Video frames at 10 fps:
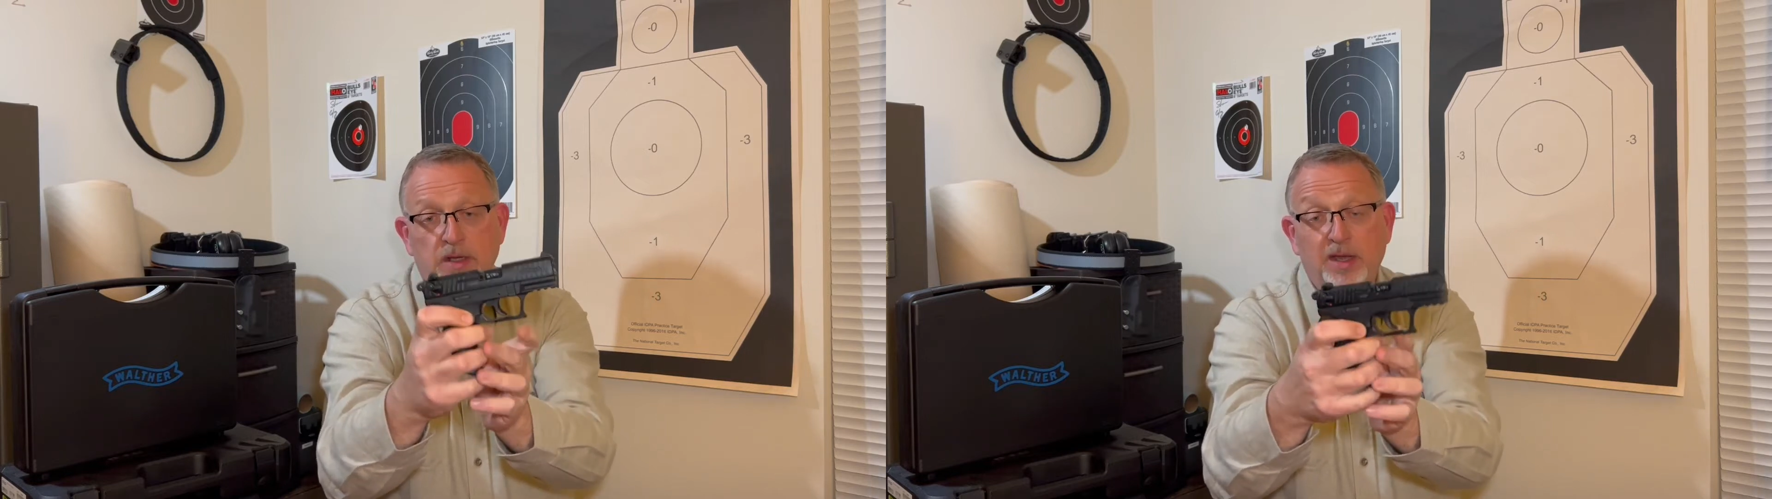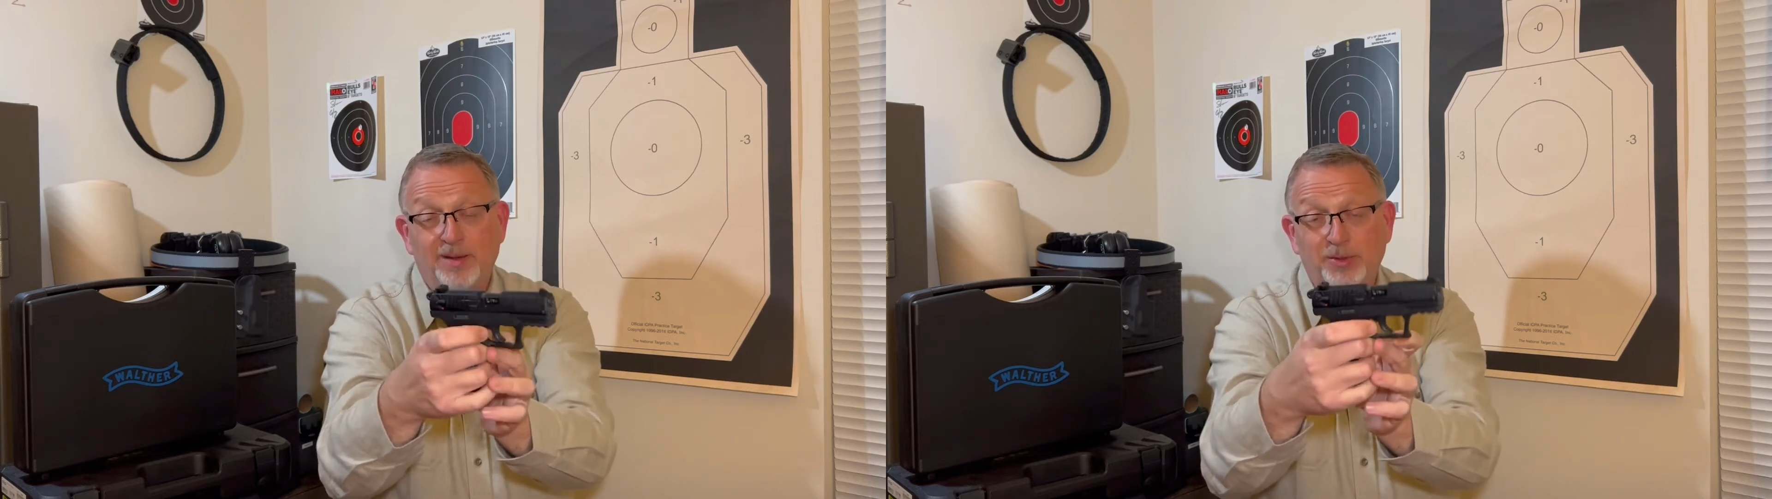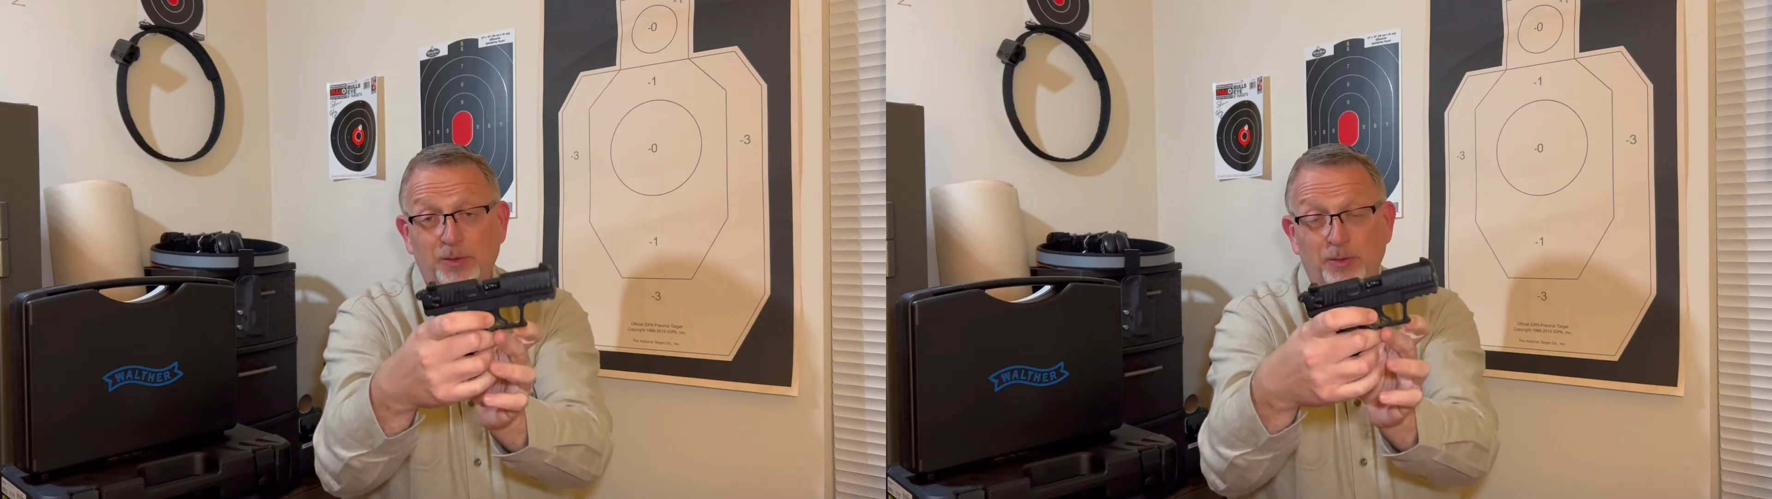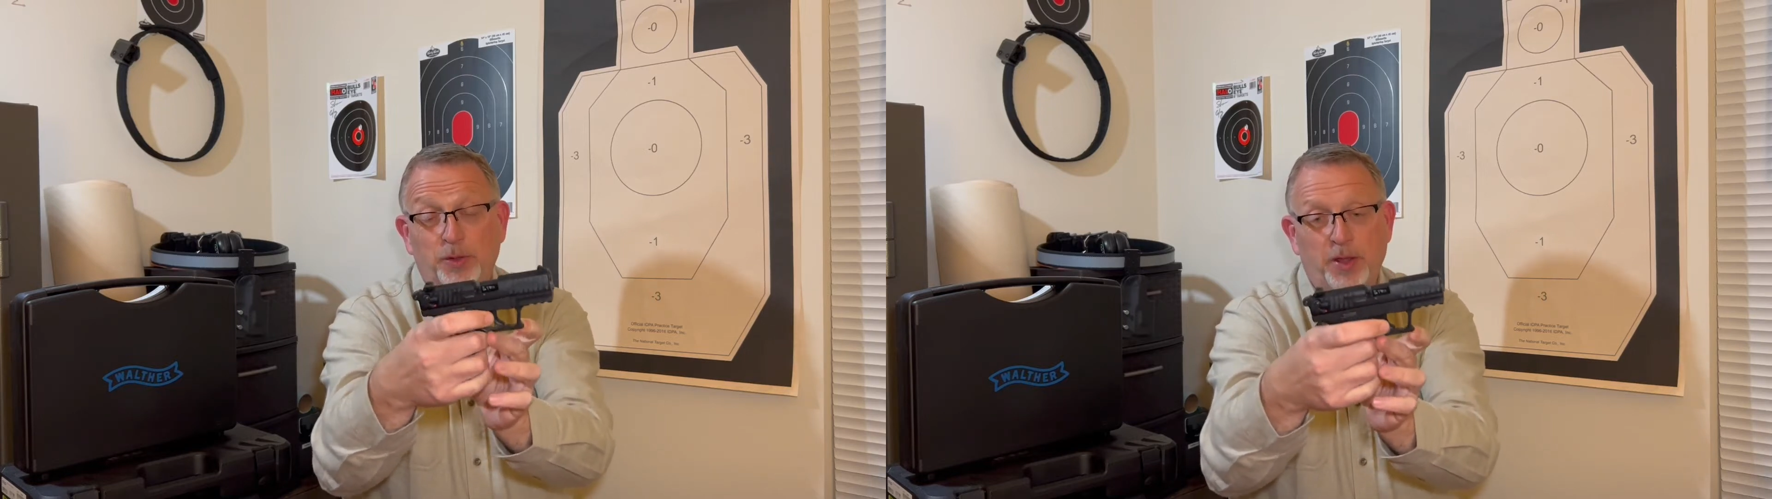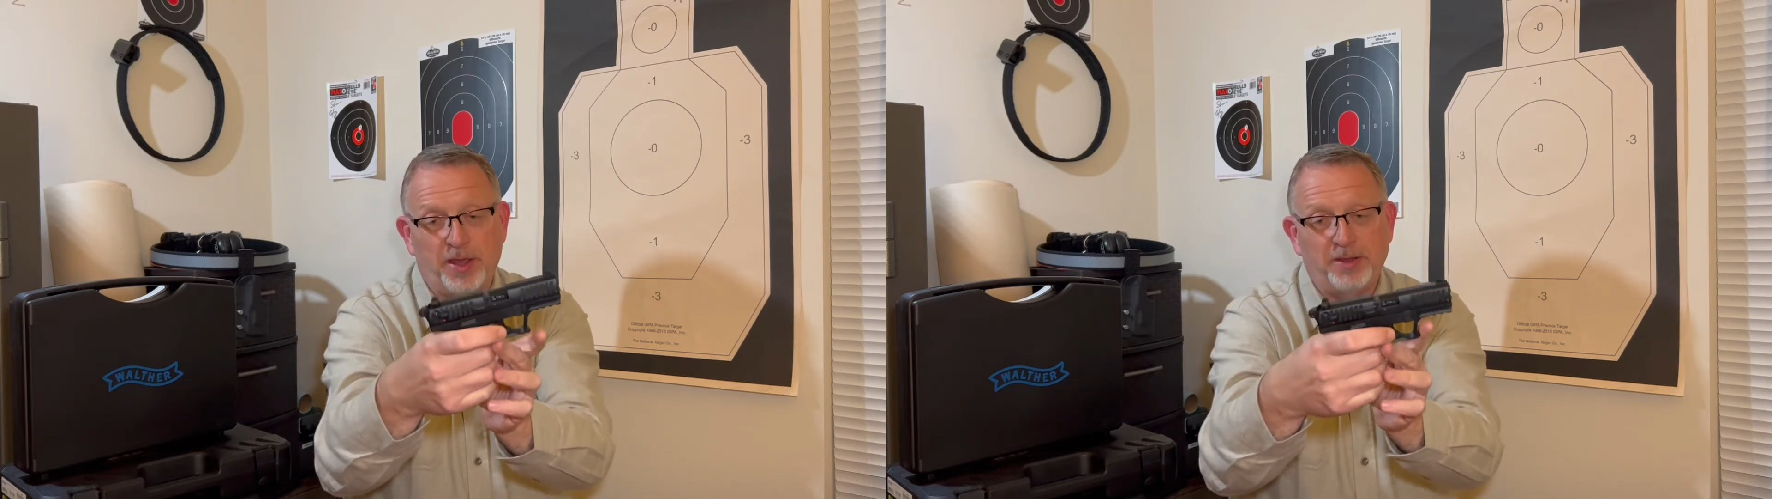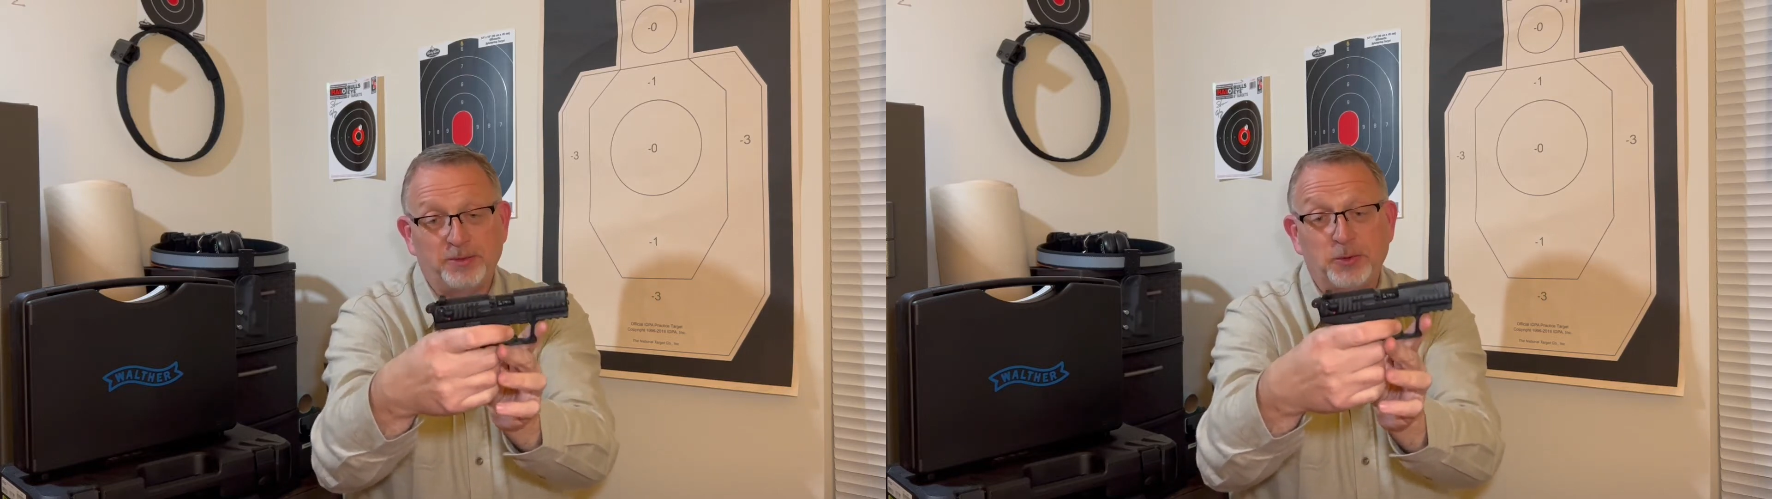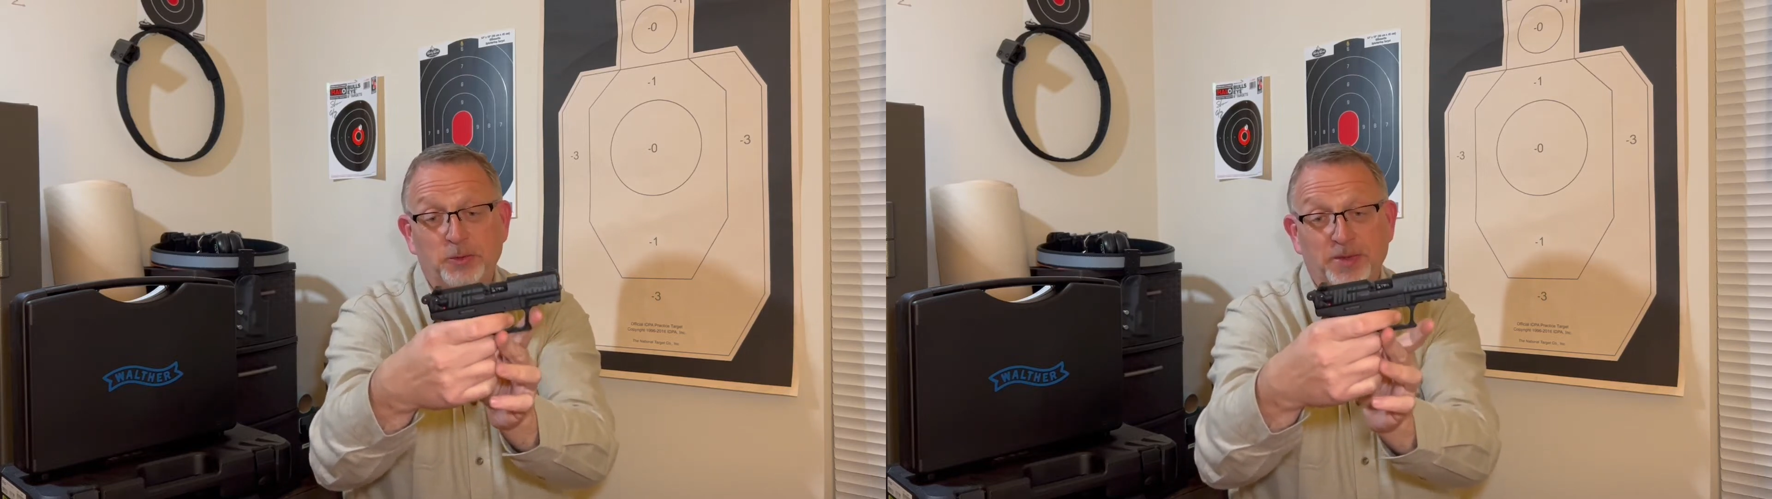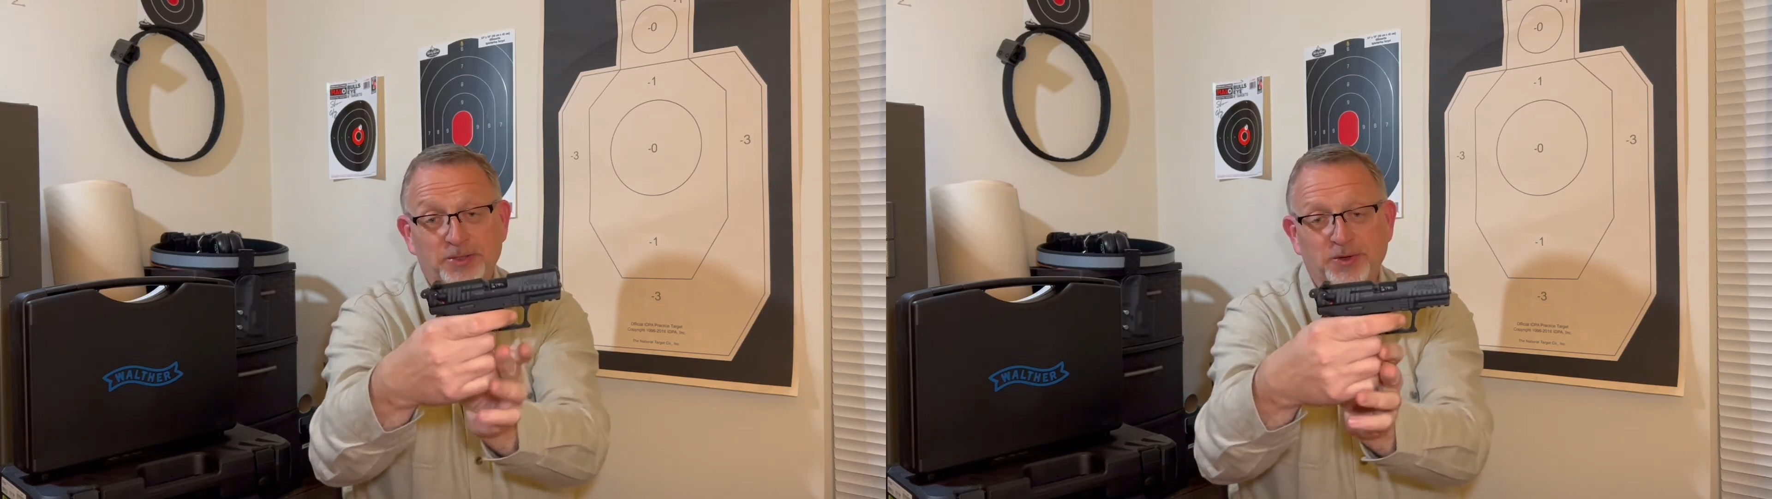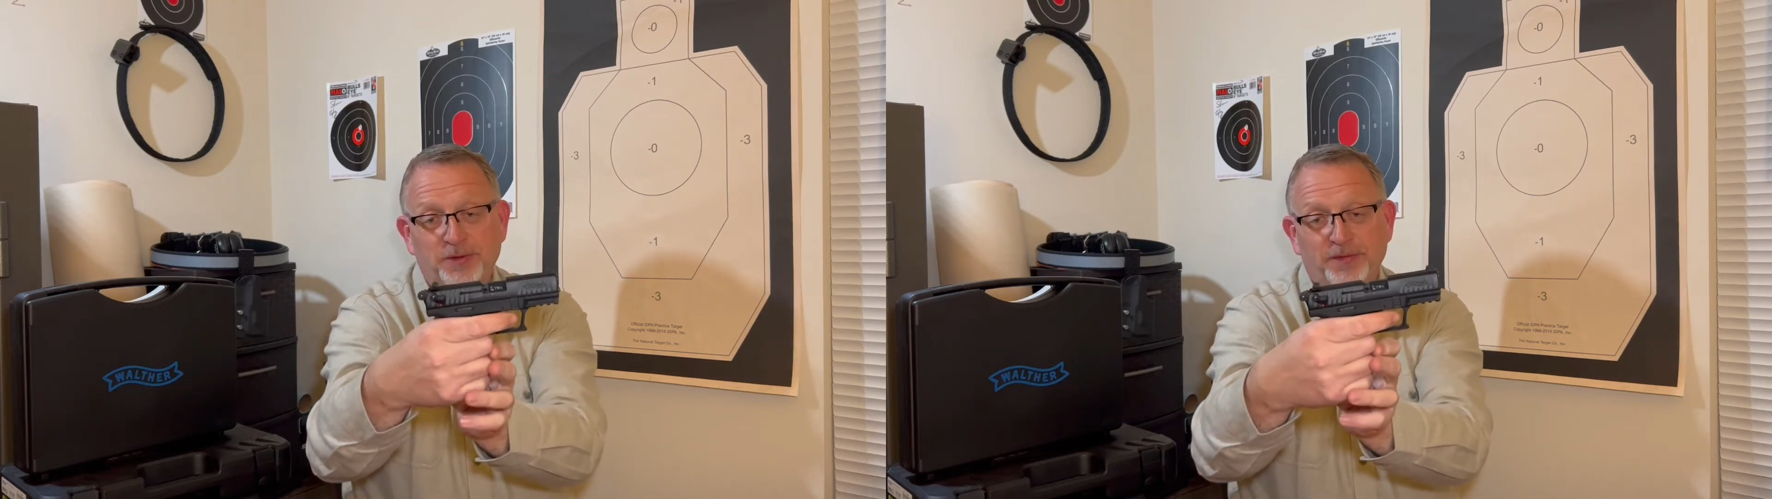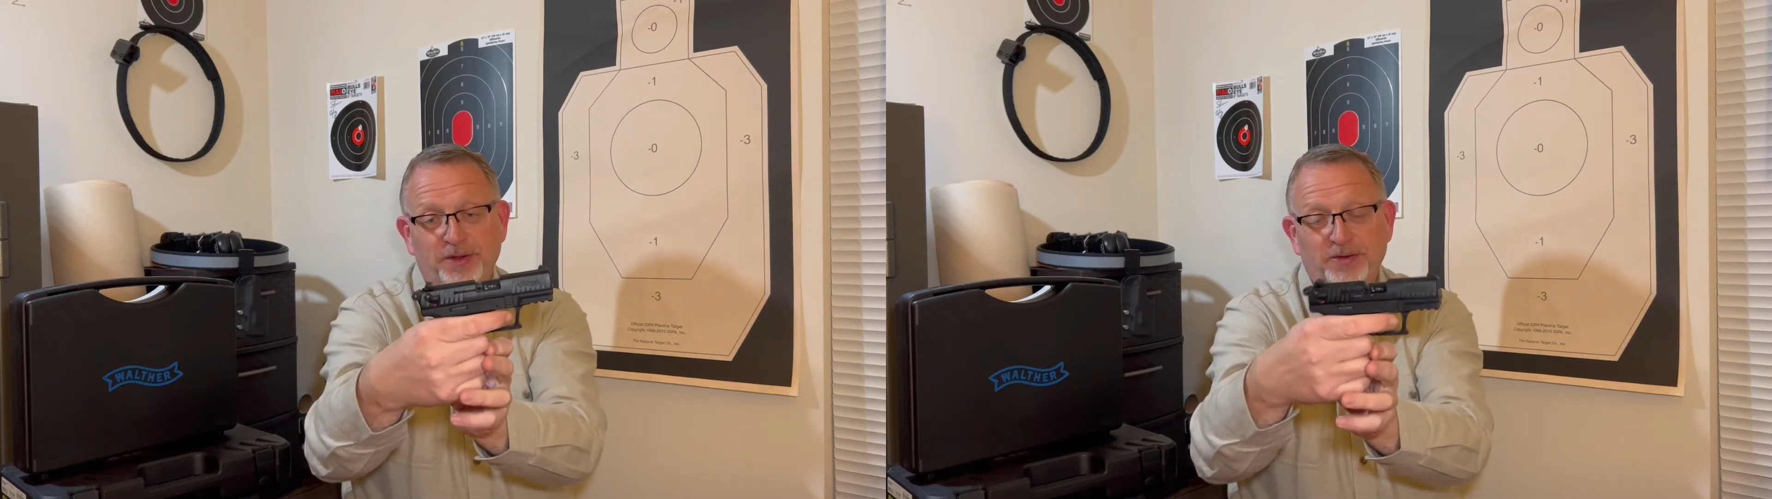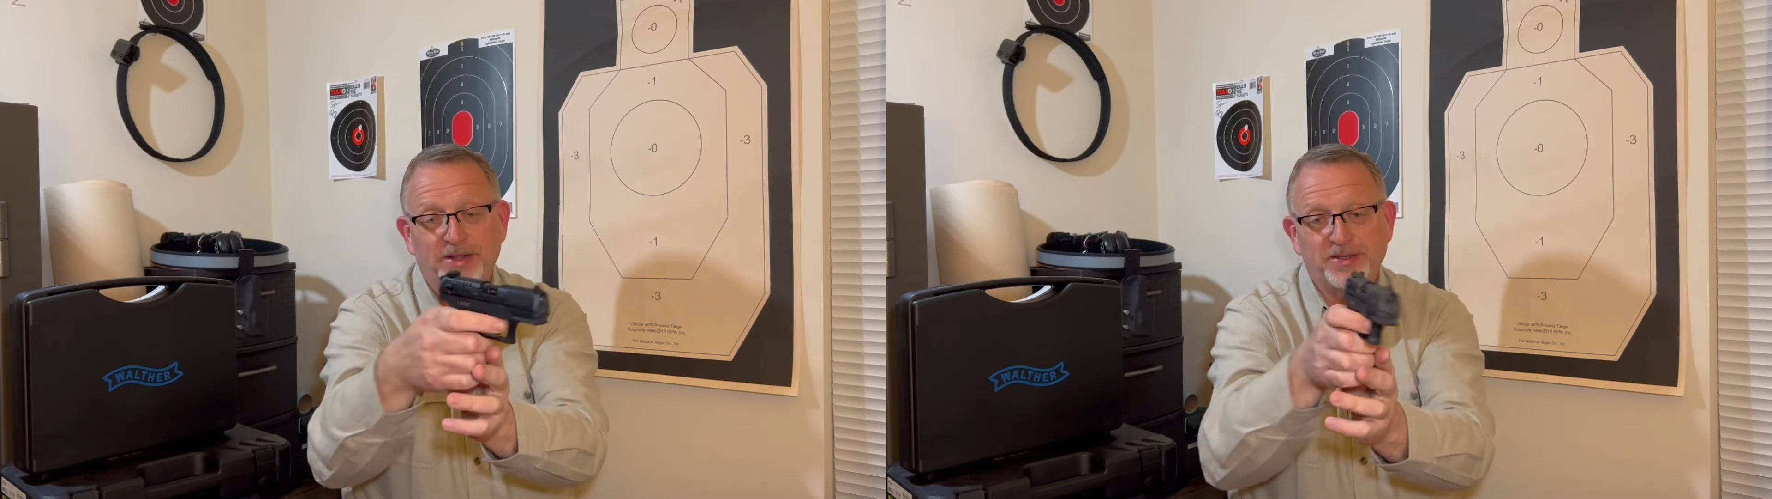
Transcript: I'm gonna do it with my trigger finger, right?